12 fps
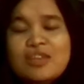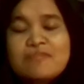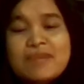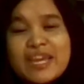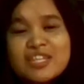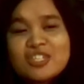
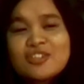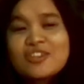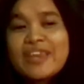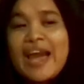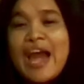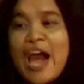
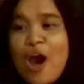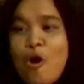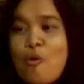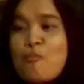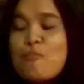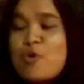imagine
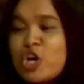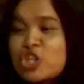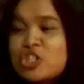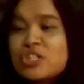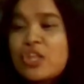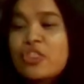how
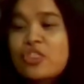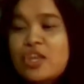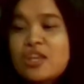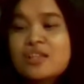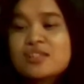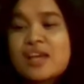much
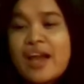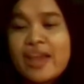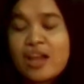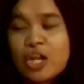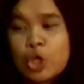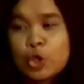things
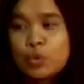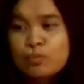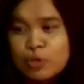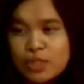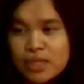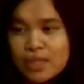I
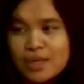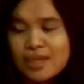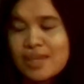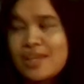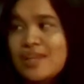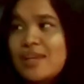
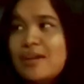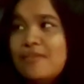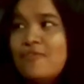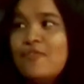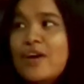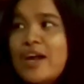accumulated in that
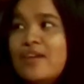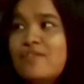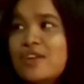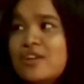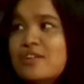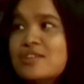five
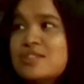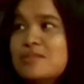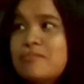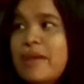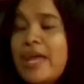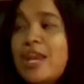years
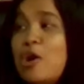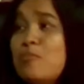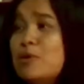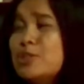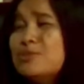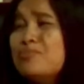span. How
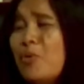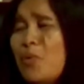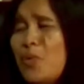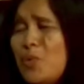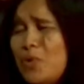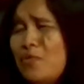much
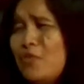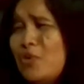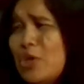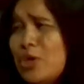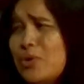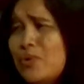more for
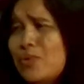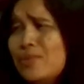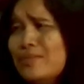you?